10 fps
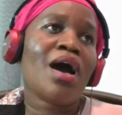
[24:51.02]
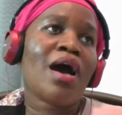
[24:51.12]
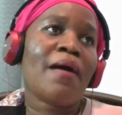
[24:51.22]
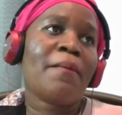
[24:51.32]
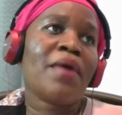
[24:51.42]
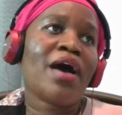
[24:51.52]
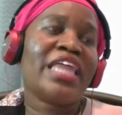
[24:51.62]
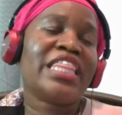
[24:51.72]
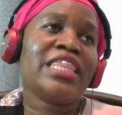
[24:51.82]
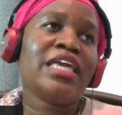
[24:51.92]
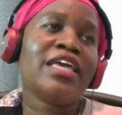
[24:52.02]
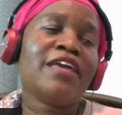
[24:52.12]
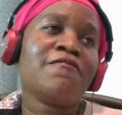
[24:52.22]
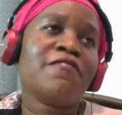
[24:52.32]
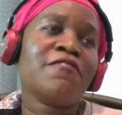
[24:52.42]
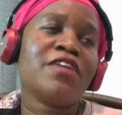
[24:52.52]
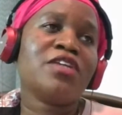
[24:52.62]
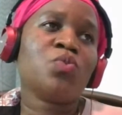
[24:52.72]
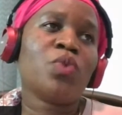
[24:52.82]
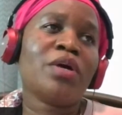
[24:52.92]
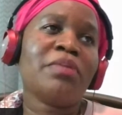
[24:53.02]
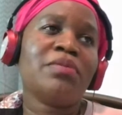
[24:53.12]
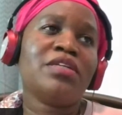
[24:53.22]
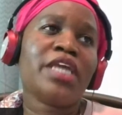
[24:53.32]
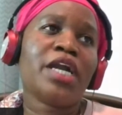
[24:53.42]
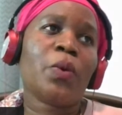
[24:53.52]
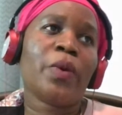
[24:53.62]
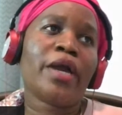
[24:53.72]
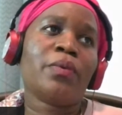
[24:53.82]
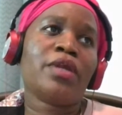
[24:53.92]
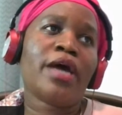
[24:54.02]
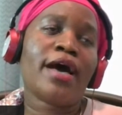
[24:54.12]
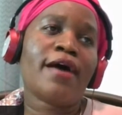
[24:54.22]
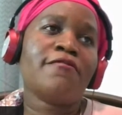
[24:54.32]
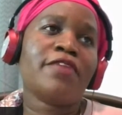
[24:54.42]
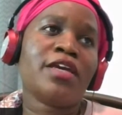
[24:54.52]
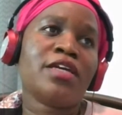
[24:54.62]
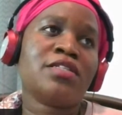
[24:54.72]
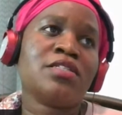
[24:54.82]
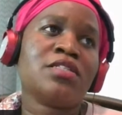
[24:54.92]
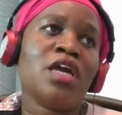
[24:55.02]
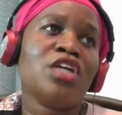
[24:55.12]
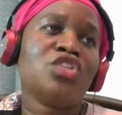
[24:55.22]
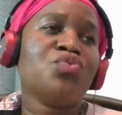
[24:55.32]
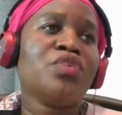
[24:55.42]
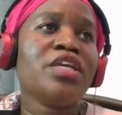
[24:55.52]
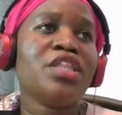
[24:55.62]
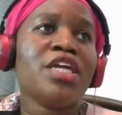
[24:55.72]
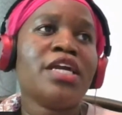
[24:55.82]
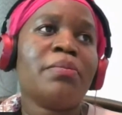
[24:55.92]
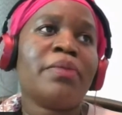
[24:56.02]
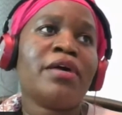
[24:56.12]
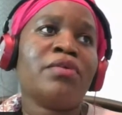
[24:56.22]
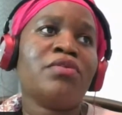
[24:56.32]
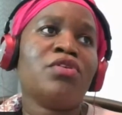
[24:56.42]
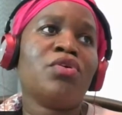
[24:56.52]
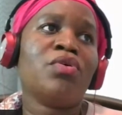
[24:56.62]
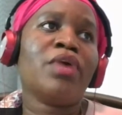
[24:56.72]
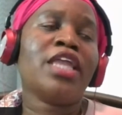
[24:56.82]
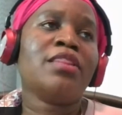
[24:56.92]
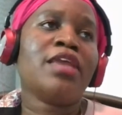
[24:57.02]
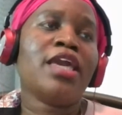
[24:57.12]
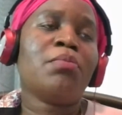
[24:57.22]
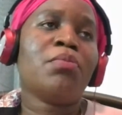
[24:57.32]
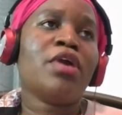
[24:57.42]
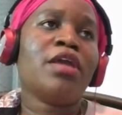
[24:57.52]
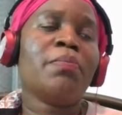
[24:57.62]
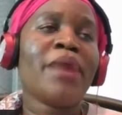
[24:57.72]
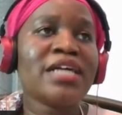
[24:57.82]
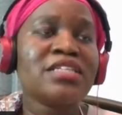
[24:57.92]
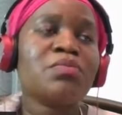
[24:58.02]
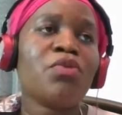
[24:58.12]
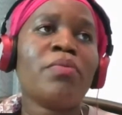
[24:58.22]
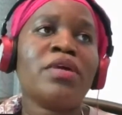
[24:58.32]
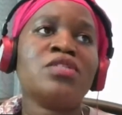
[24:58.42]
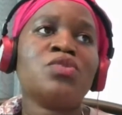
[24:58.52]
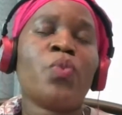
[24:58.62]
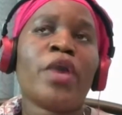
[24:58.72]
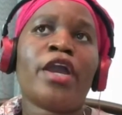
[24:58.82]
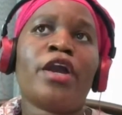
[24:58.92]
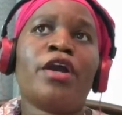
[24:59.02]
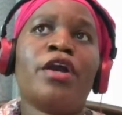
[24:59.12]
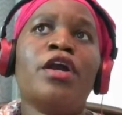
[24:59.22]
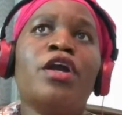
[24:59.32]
I think if there's one maybe takeaway I would have is to really think about, in past moments where